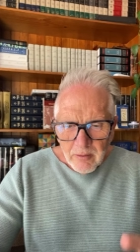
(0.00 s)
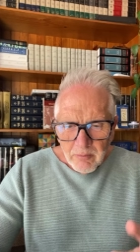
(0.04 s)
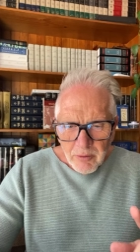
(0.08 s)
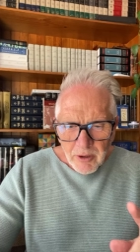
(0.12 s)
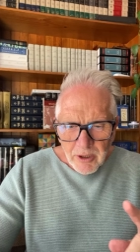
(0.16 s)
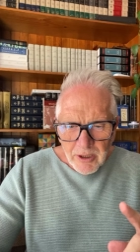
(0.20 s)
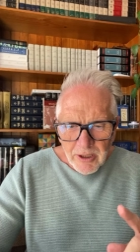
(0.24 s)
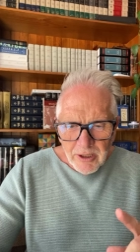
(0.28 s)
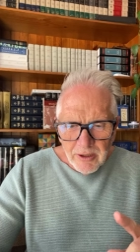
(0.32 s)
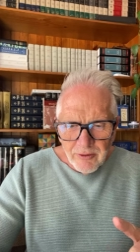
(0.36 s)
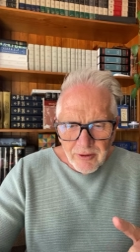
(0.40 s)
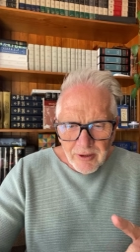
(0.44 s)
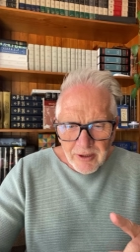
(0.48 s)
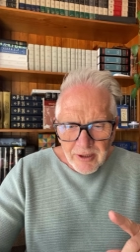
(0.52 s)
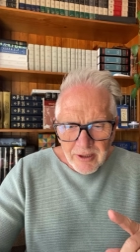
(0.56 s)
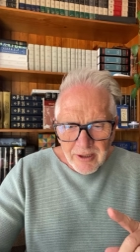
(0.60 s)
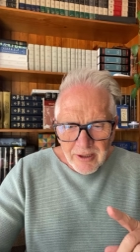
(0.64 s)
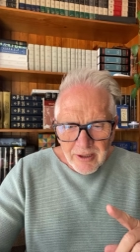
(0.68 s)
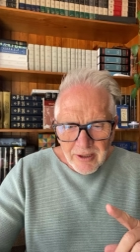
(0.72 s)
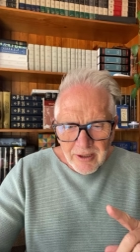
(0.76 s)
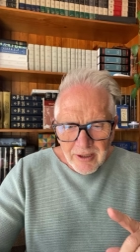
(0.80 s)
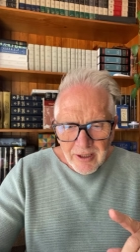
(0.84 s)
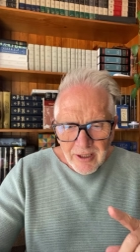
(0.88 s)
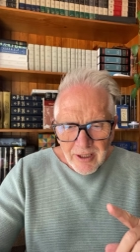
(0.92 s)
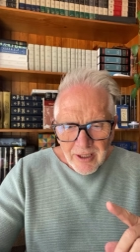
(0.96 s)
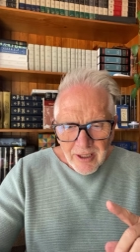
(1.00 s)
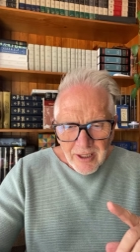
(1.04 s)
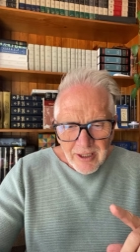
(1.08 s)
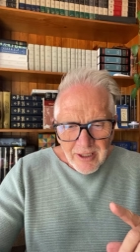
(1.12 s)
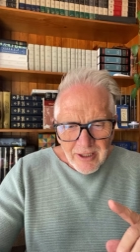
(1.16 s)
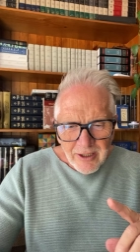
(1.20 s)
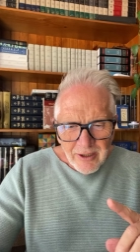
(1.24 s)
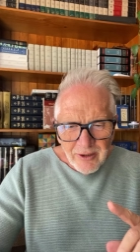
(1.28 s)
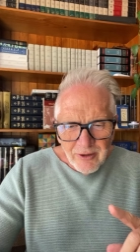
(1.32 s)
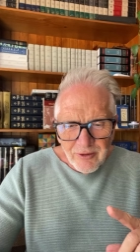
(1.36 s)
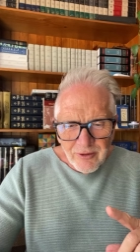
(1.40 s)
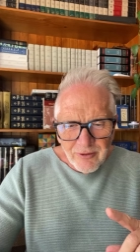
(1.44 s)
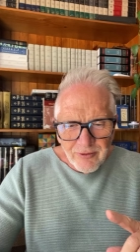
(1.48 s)
Pleasing
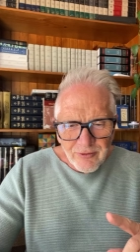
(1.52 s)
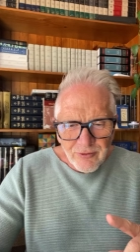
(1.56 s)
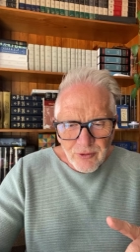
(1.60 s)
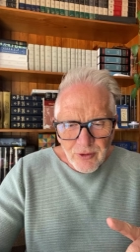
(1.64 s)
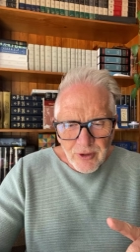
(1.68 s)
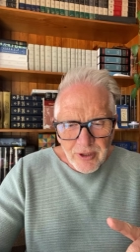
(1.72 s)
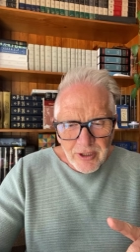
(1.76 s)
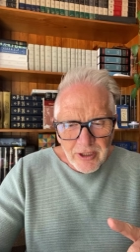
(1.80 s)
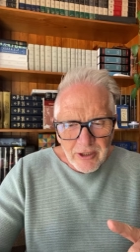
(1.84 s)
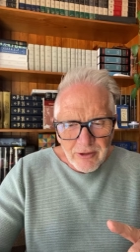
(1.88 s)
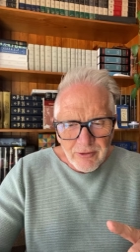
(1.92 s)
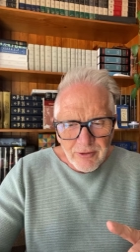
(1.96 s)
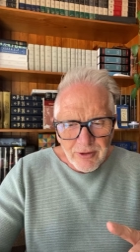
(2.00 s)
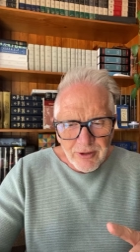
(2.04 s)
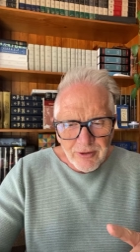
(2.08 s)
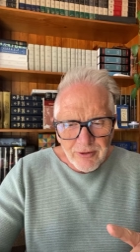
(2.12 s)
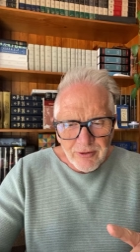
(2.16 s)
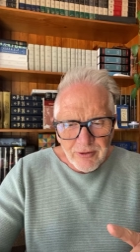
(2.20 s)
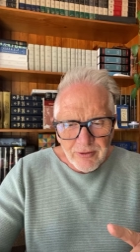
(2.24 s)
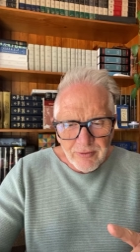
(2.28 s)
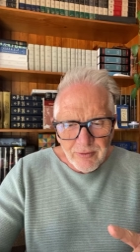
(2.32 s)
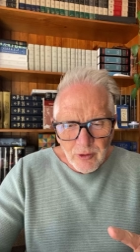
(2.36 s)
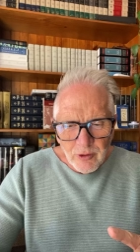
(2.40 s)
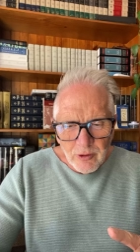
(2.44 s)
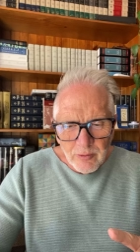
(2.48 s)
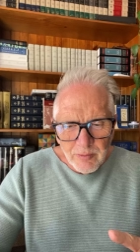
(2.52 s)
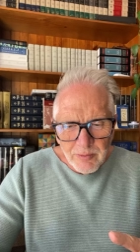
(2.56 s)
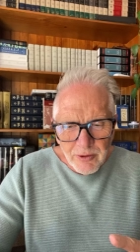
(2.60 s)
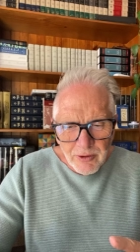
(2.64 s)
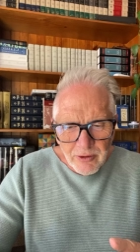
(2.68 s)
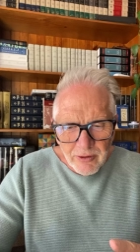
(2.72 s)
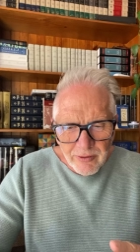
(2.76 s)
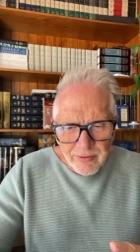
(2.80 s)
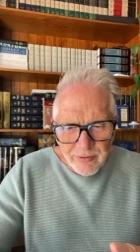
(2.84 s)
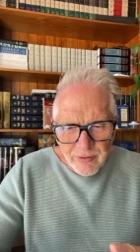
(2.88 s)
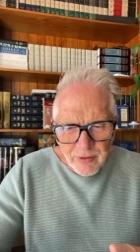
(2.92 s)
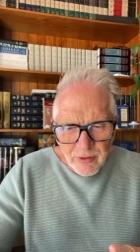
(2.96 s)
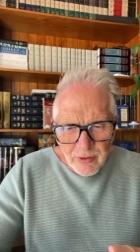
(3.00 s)
is the fragrance of your
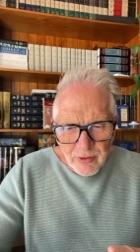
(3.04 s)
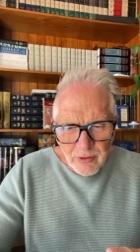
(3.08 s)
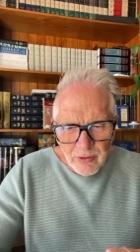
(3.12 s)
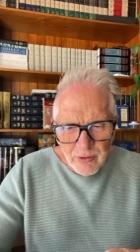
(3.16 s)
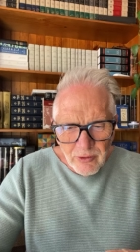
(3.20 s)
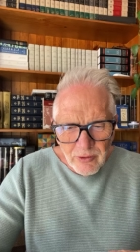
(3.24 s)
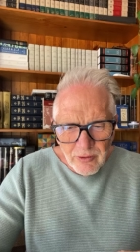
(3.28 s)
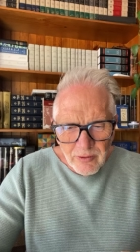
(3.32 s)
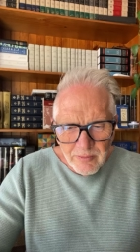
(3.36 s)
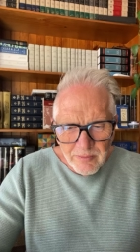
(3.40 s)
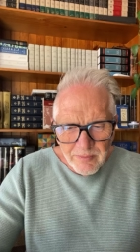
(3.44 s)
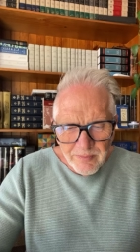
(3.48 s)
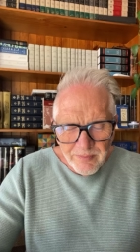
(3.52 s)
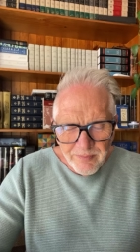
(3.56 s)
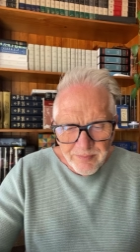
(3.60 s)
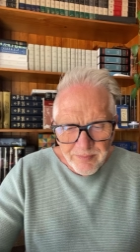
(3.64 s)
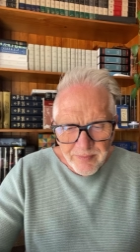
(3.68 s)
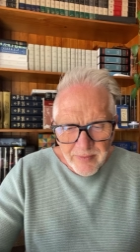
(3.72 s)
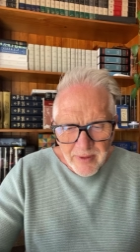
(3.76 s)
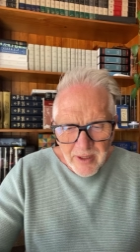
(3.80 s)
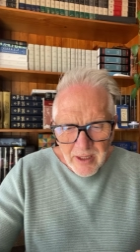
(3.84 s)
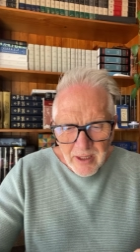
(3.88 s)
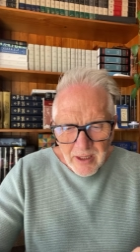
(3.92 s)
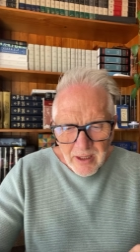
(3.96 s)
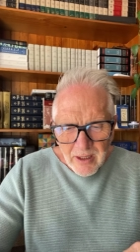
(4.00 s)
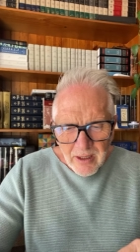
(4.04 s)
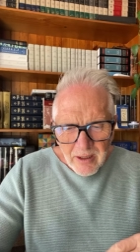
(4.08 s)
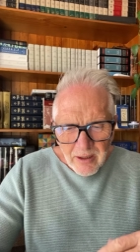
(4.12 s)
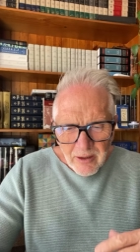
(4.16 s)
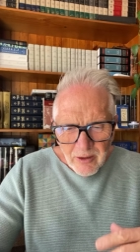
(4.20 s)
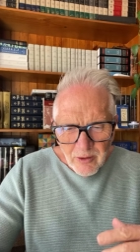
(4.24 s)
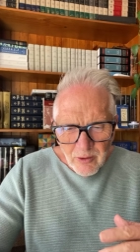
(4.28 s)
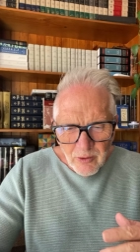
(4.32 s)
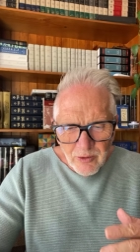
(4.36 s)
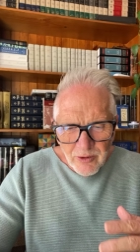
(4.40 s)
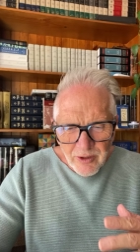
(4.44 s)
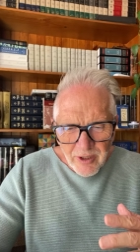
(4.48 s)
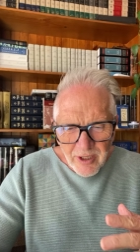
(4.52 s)
perfume.
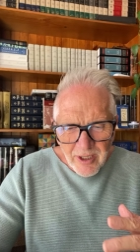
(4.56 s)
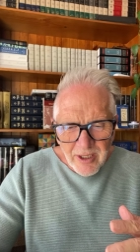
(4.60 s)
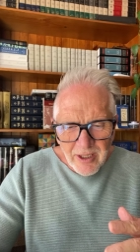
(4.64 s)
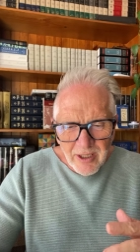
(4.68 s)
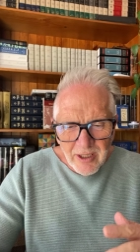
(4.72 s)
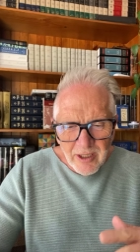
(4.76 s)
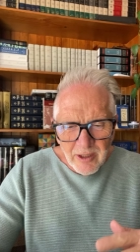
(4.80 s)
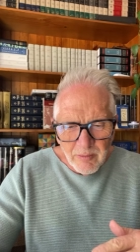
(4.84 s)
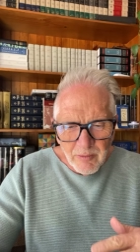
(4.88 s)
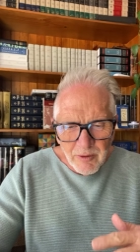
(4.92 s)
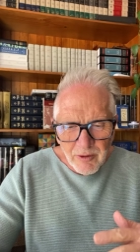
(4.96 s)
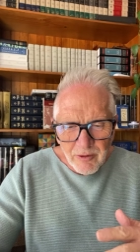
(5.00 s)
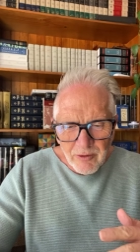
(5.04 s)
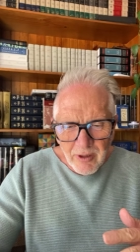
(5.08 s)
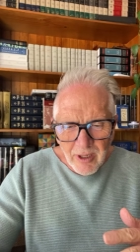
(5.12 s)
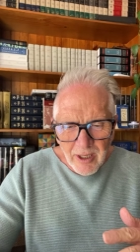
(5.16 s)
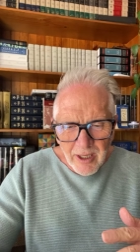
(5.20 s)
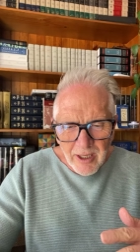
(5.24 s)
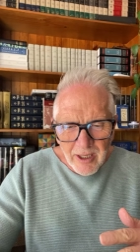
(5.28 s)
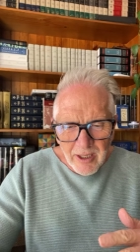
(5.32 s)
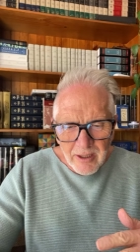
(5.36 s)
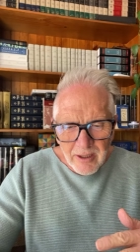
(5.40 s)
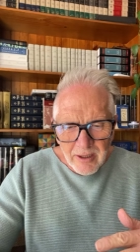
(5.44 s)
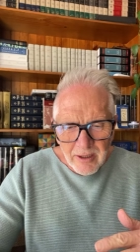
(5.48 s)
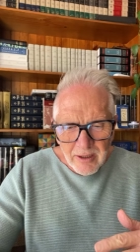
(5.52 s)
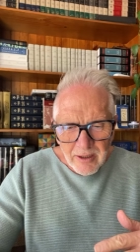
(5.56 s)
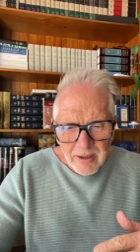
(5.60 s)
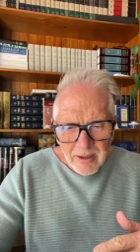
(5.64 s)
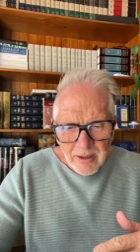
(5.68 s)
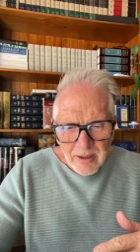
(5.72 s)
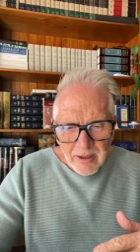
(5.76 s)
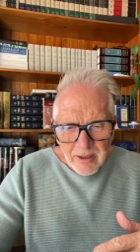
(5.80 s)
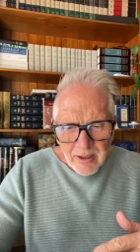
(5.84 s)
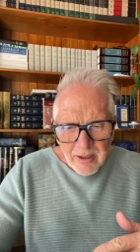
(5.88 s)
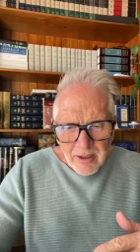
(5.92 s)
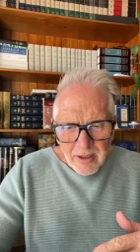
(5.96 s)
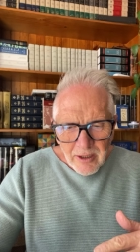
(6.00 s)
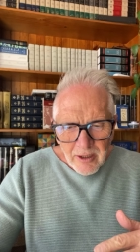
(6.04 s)
Your name is like
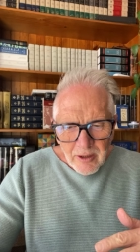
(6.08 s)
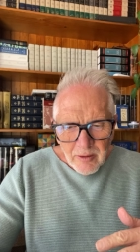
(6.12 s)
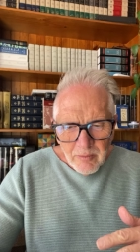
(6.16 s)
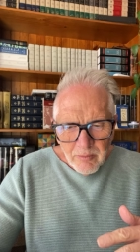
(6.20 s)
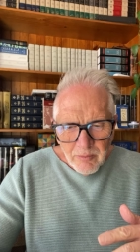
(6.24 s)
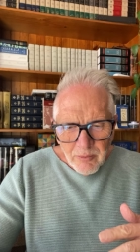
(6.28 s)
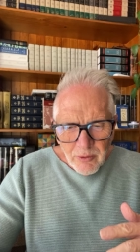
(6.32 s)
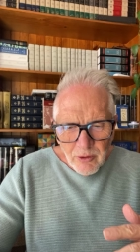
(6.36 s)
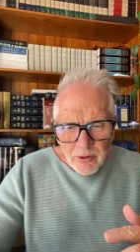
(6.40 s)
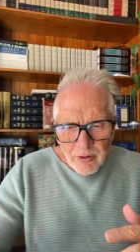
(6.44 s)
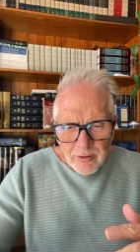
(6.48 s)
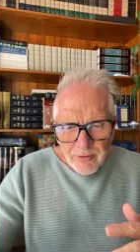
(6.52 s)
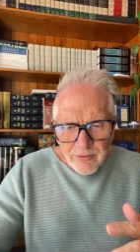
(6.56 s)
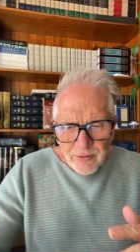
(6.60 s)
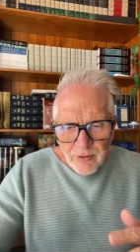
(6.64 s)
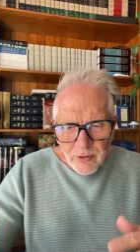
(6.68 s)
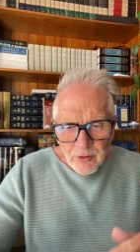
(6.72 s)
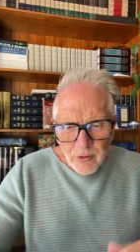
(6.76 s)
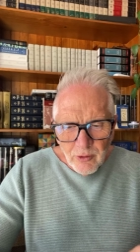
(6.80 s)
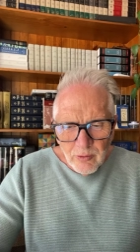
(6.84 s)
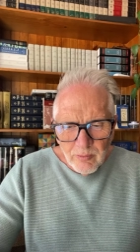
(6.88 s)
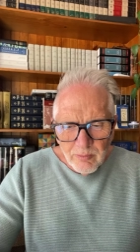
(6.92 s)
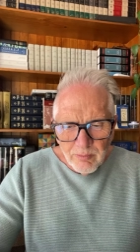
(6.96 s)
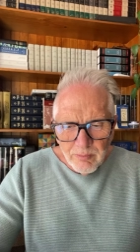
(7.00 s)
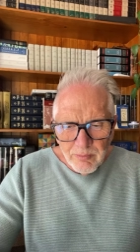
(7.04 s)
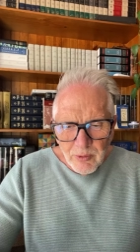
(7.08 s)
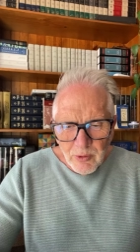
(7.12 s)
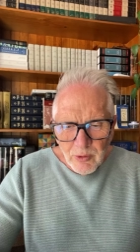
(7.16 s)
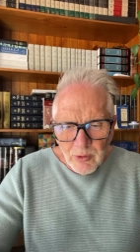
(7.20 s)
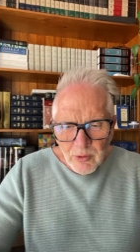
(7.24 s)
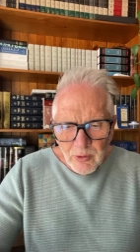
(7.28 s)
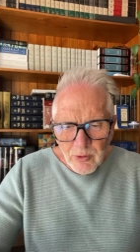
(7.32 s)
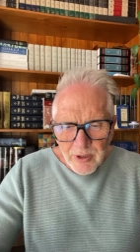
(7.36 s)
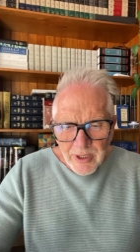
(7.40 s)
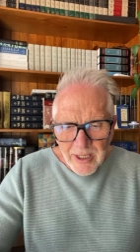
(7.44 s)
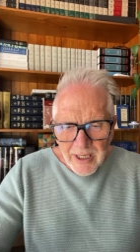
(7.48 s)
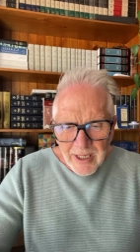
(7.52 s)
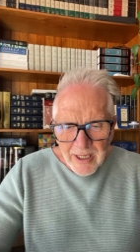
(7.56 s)
perfume
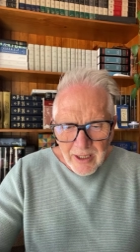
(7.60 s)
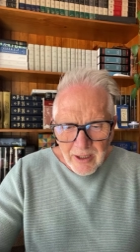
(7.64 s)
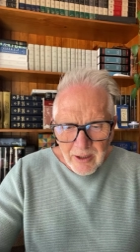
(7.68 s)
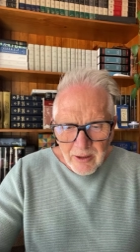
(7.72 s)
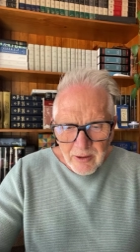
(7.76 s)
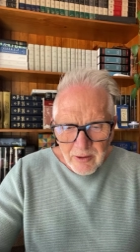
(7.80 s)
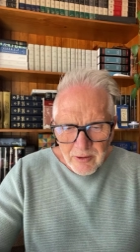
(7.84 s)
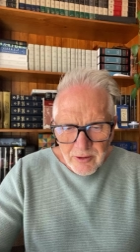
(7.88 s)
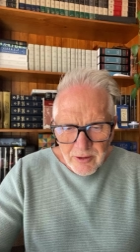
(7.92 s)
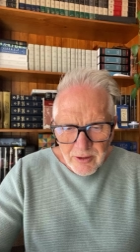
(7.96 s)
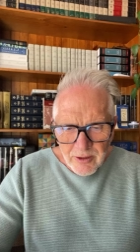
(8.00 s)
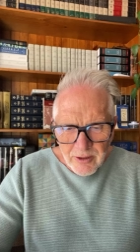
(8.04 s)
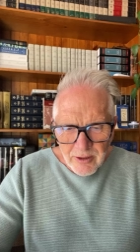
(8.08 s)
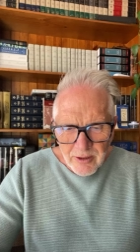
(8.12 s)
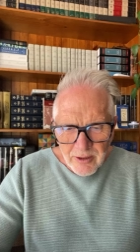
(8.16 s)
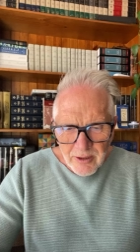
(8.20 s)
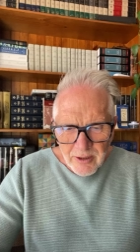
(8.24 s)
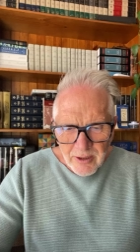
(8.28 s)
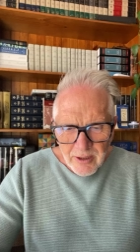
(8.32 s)
poured out.